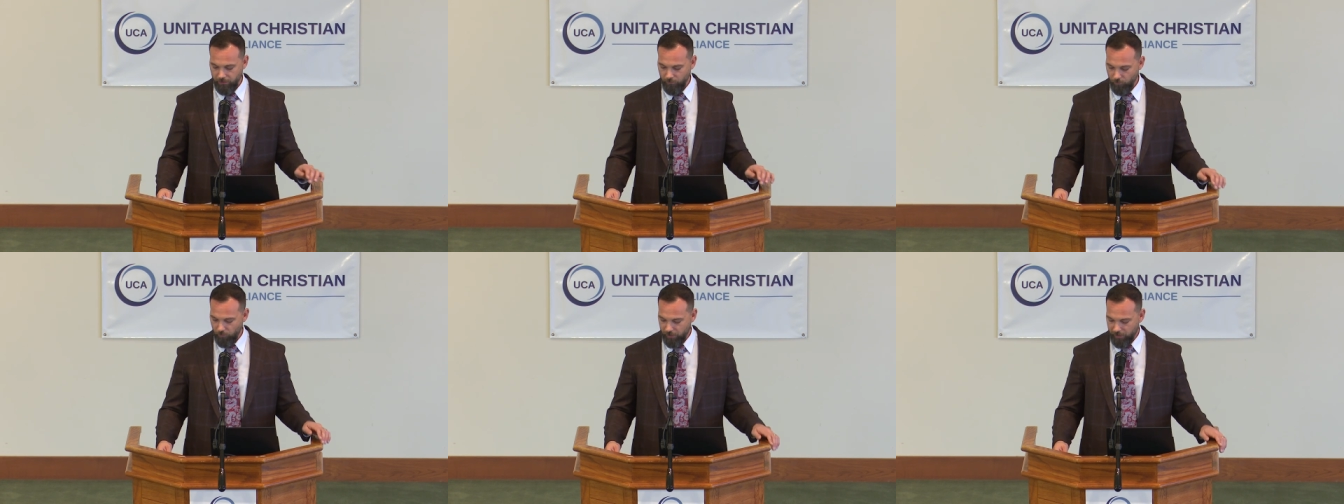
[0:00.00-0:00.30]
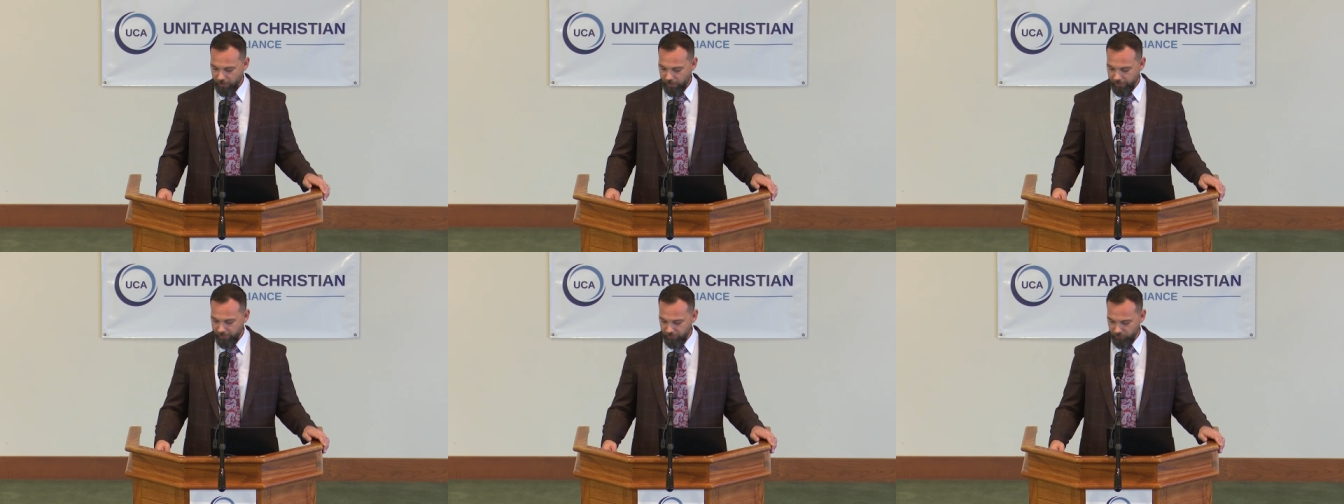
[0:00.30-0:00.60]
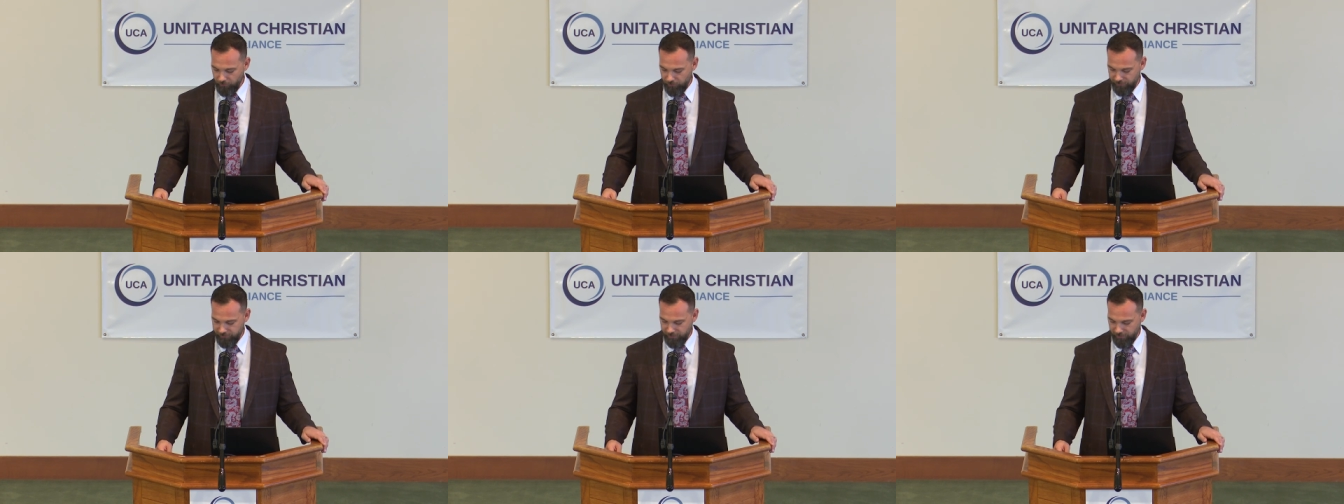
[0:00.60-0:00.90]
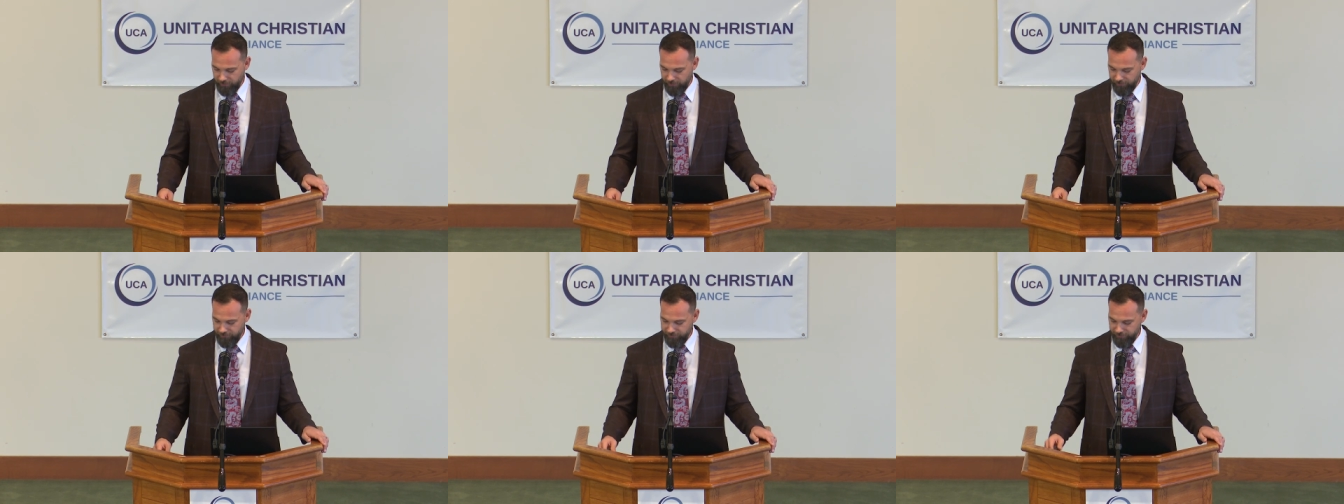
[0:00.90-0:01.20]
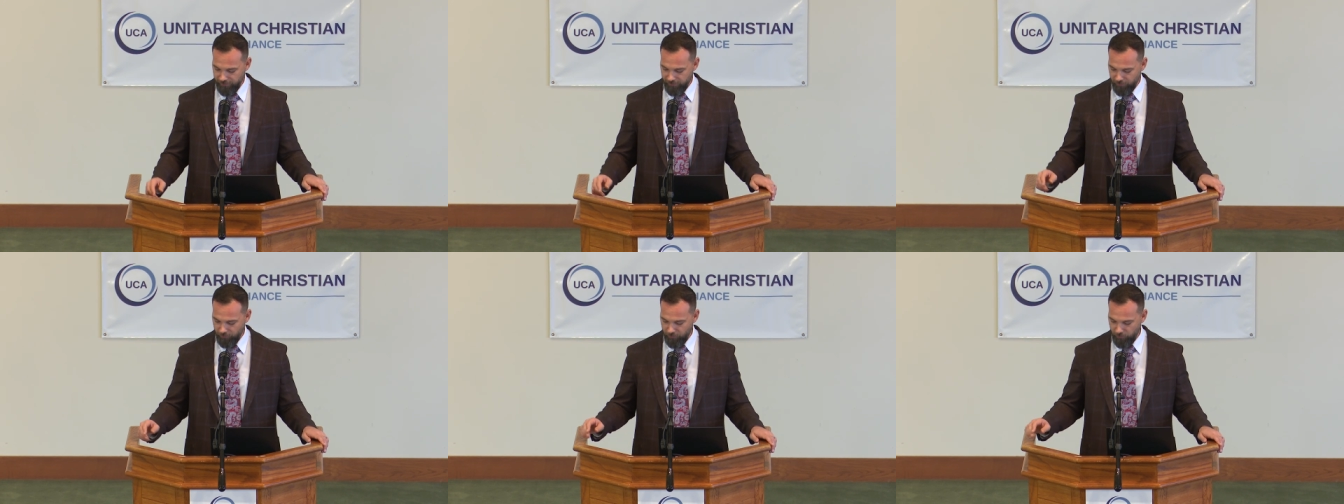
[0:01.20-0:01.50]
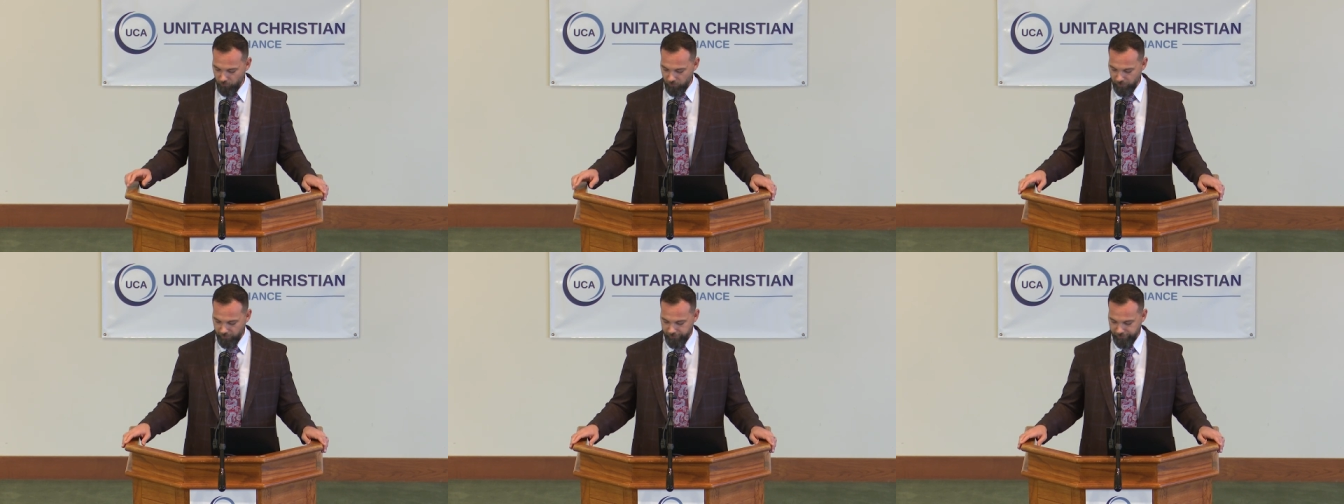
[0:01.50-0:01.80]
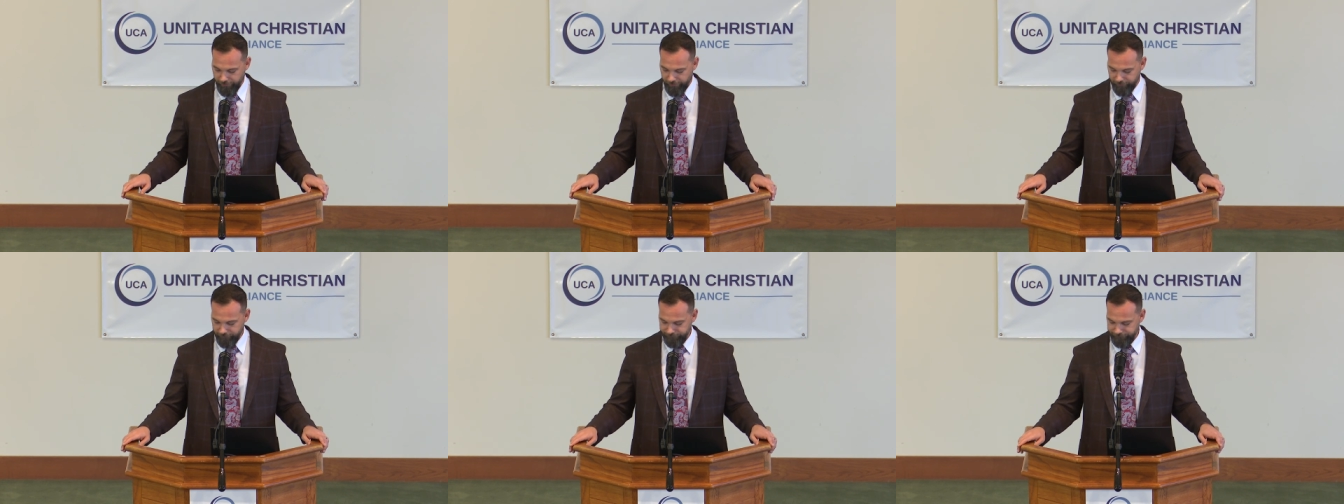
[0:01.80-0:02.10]
What kind of Unitarians? I know you want to
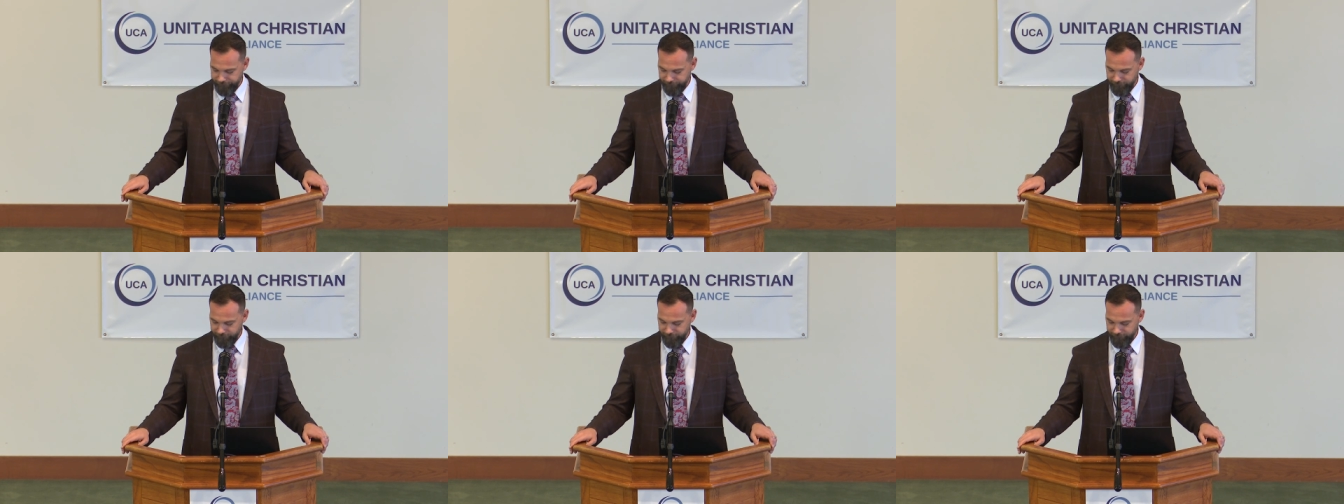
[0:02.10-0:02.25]
know.